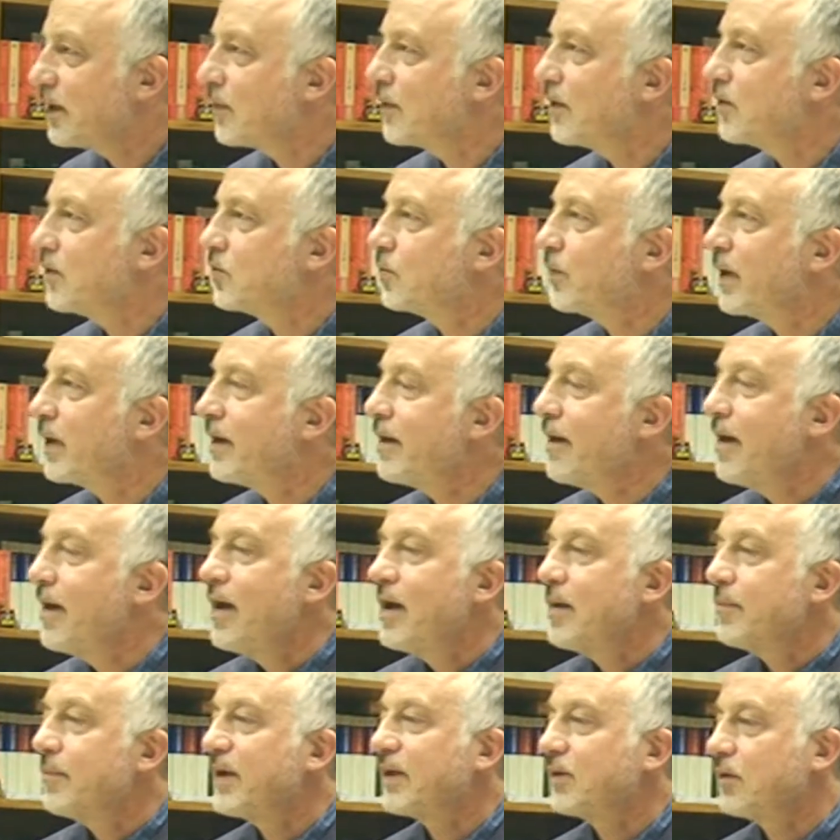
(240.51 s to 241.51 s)
it this way.
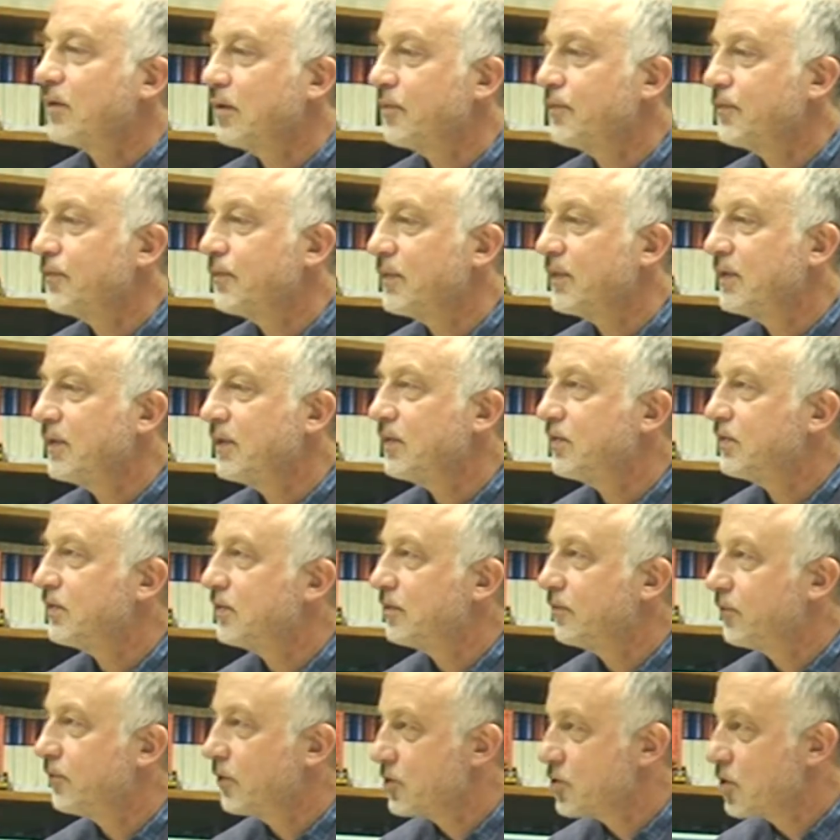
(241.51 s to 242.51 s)
But often
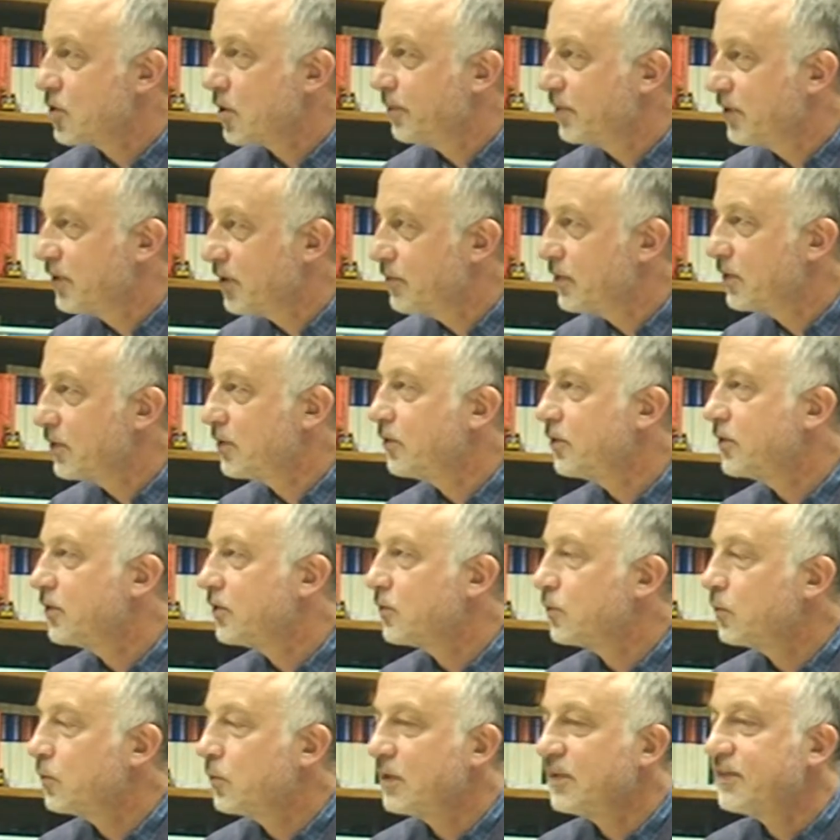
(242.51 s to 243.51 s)
these virtual observatory
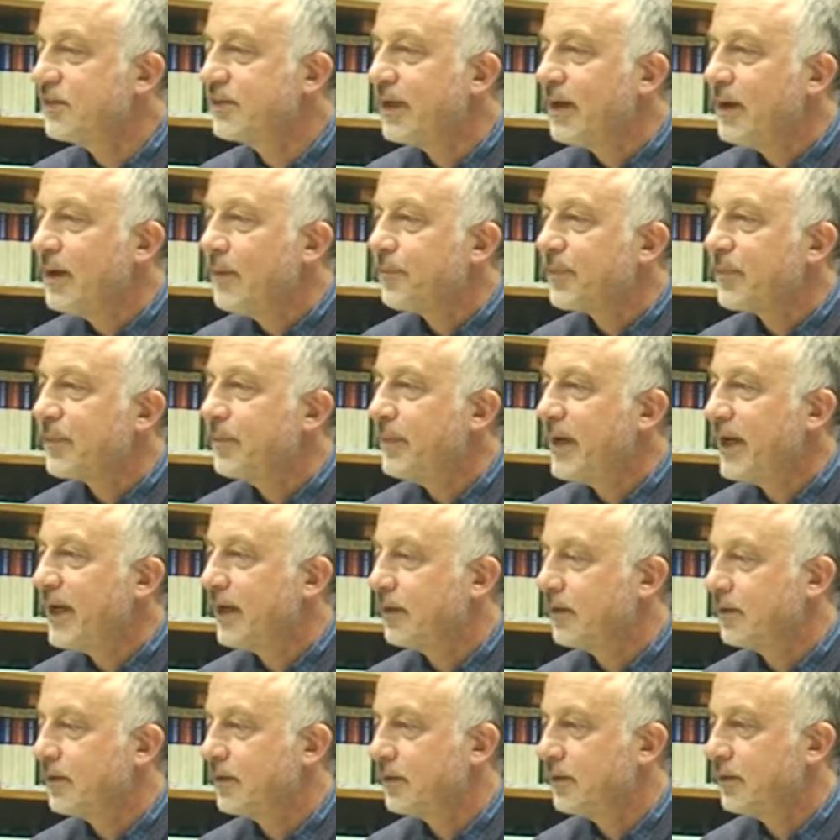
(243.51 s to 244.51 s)
tools
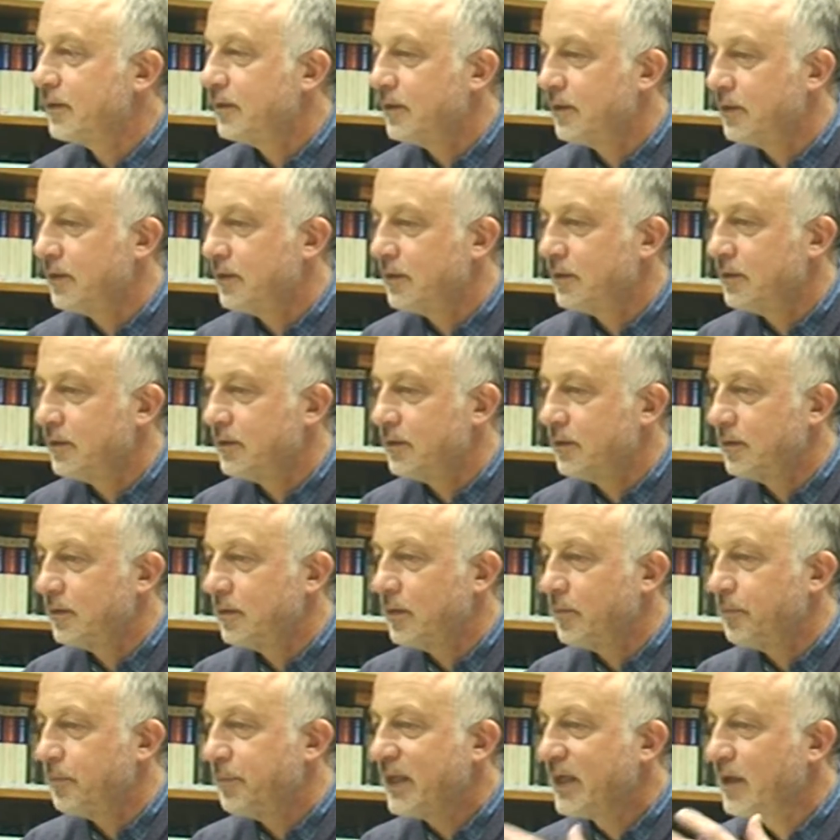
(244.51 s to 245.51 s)
make
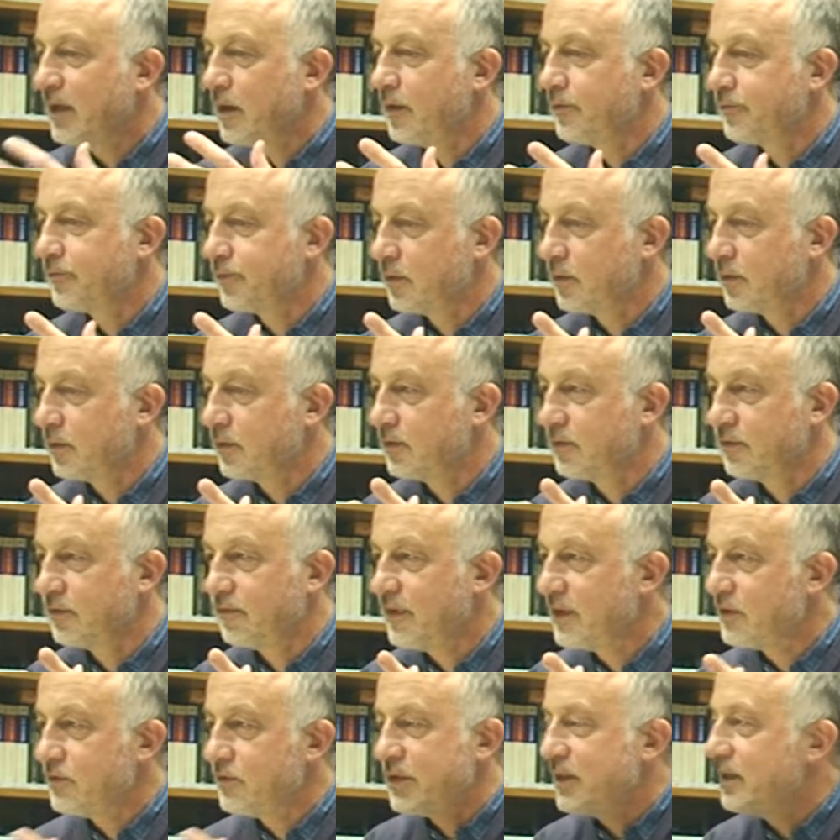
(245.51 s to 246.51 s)
a big effort,
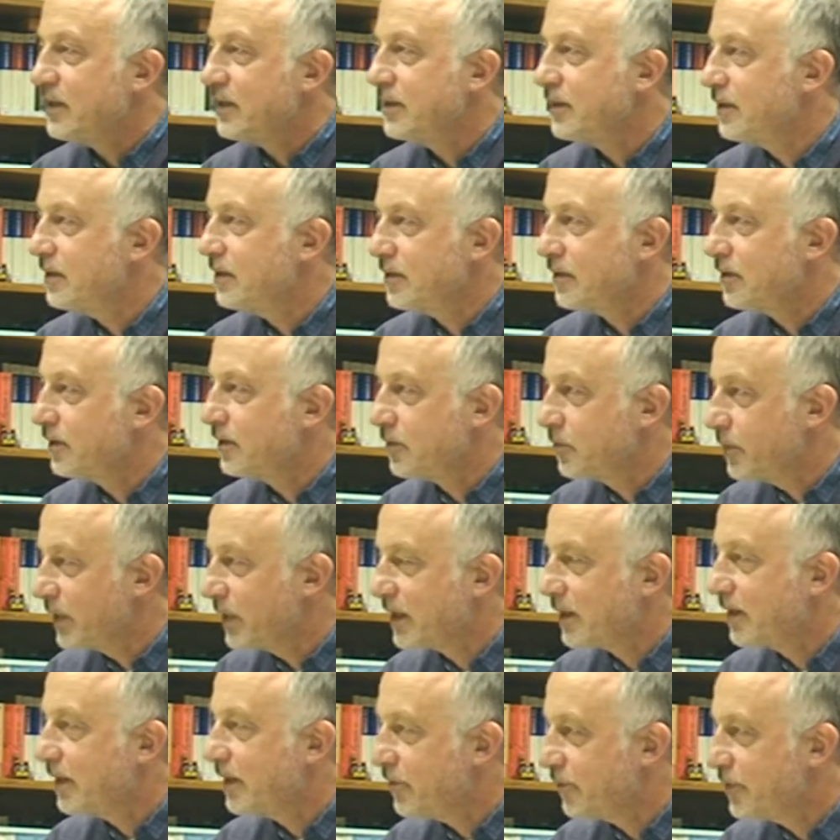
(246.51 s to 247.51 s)
very
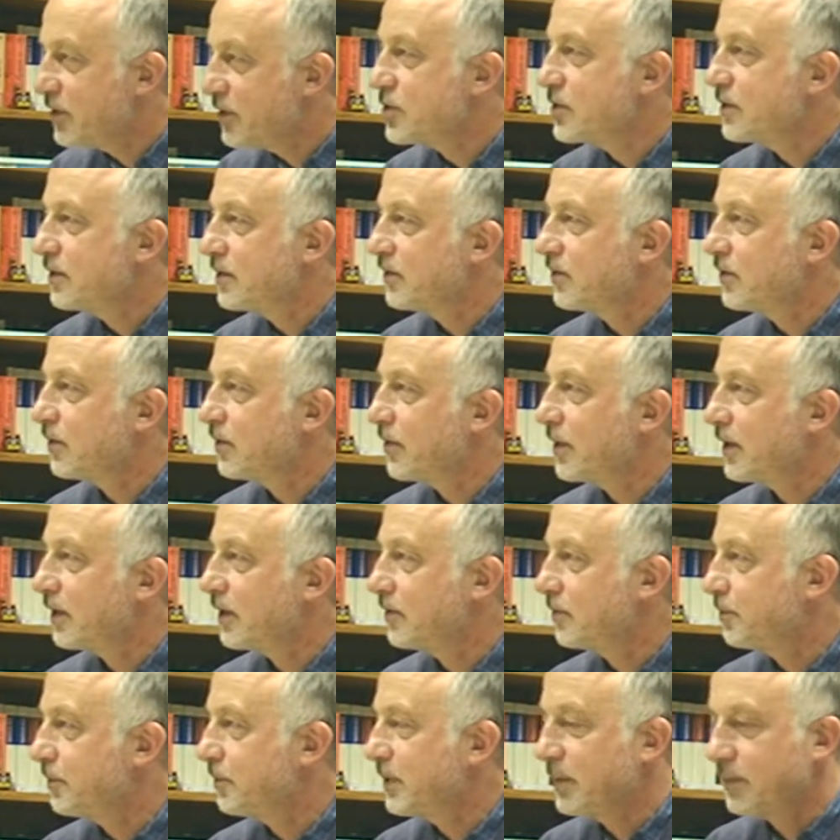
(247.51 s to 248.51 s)
quick, efficient, so
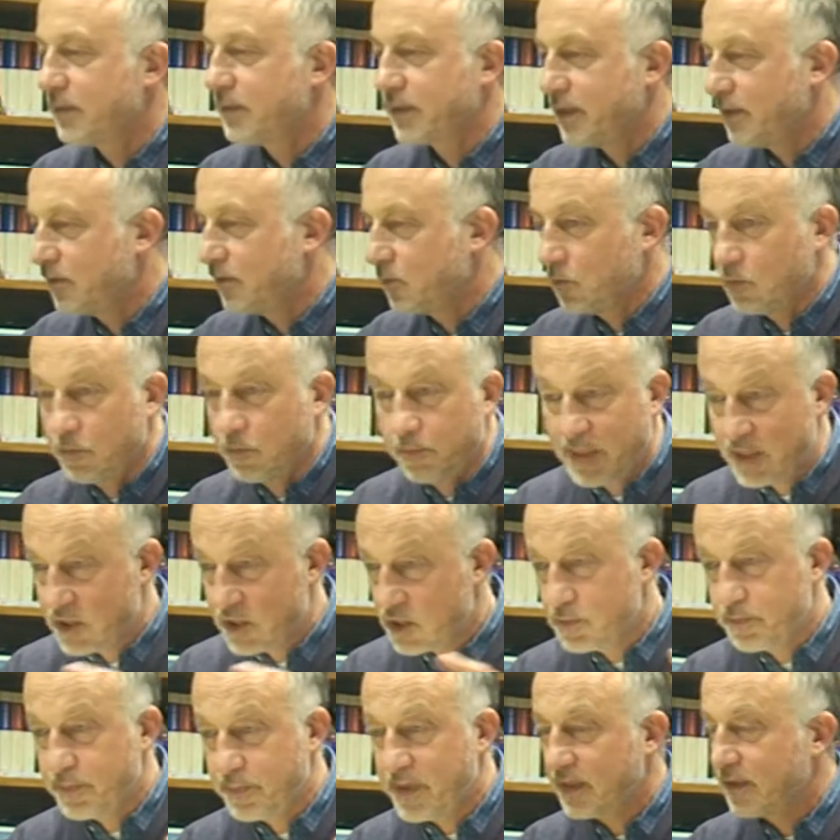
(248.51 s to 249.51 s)
that people can do
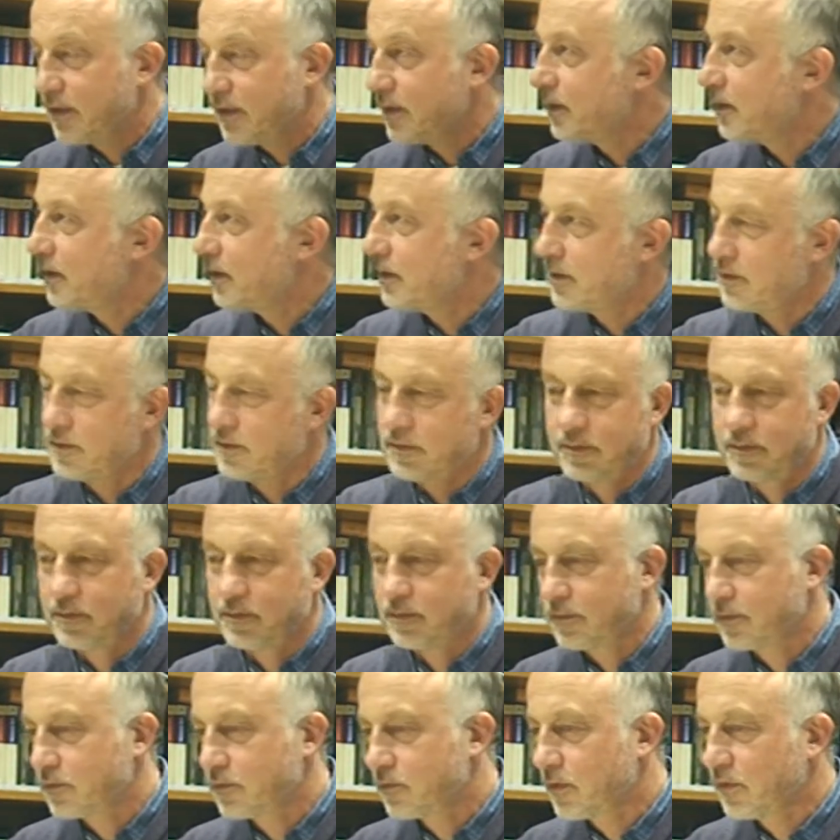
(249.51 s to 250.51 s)
much better
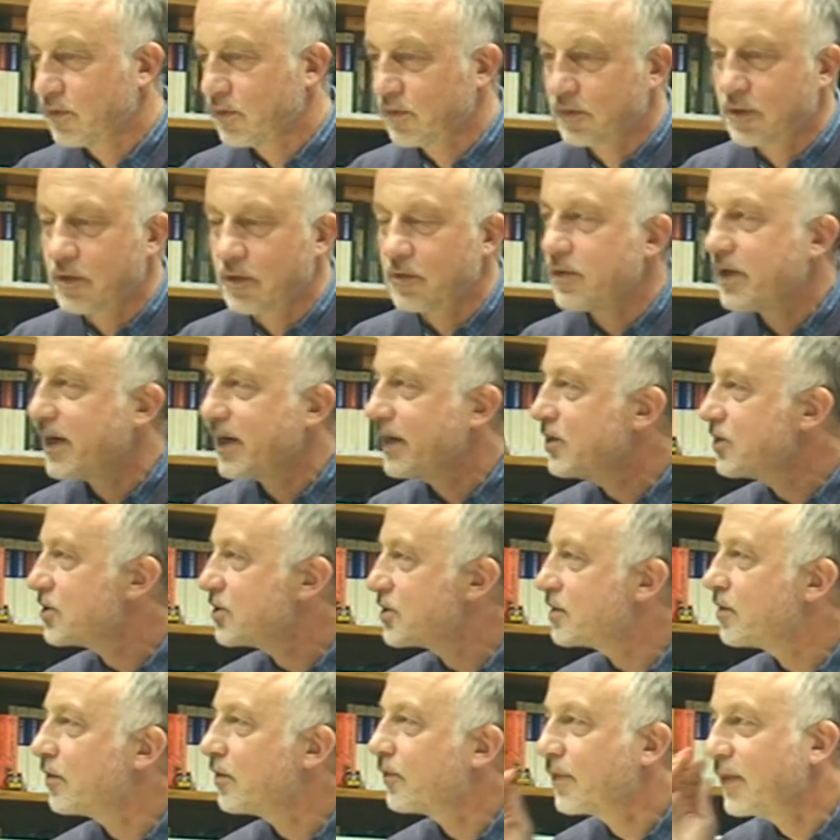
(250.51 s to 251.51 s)

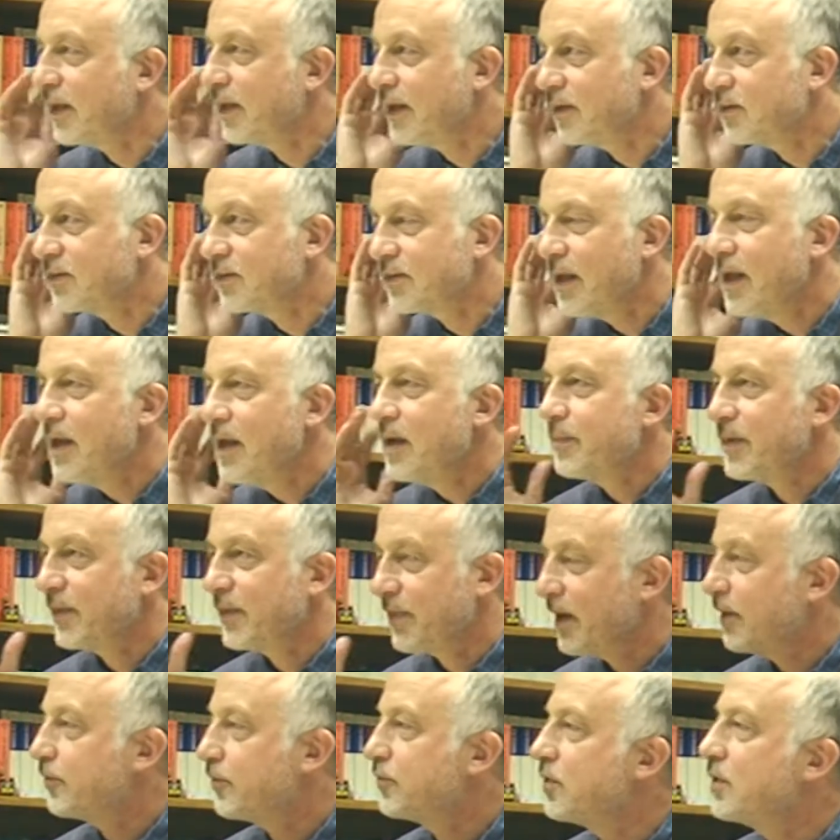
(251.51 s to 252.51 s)
cross-correlation of things, but
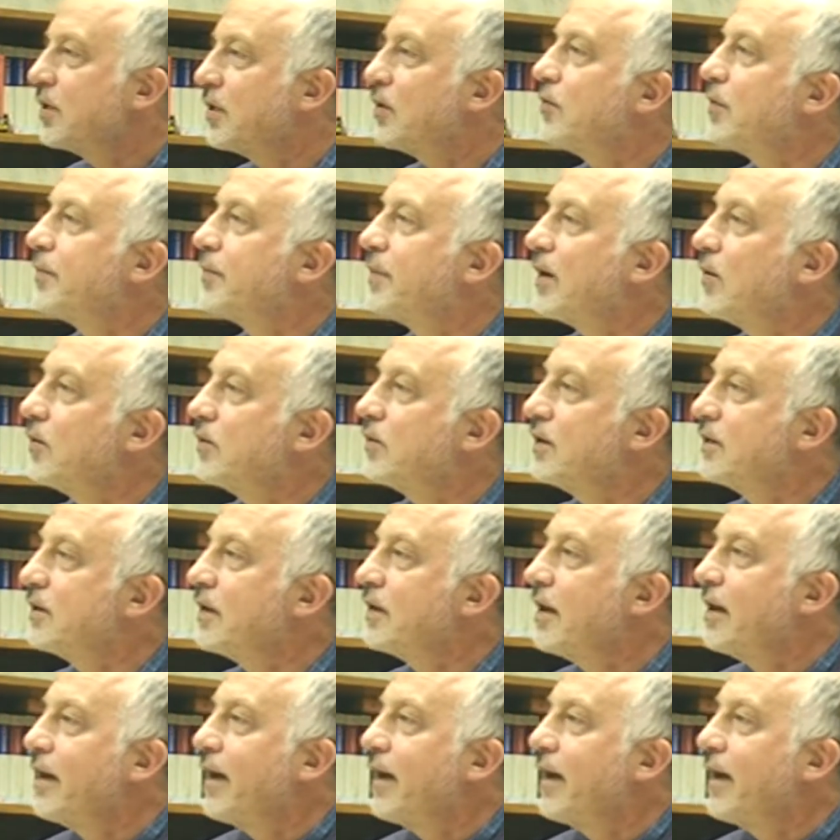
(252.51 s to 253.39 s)
they have to know about it.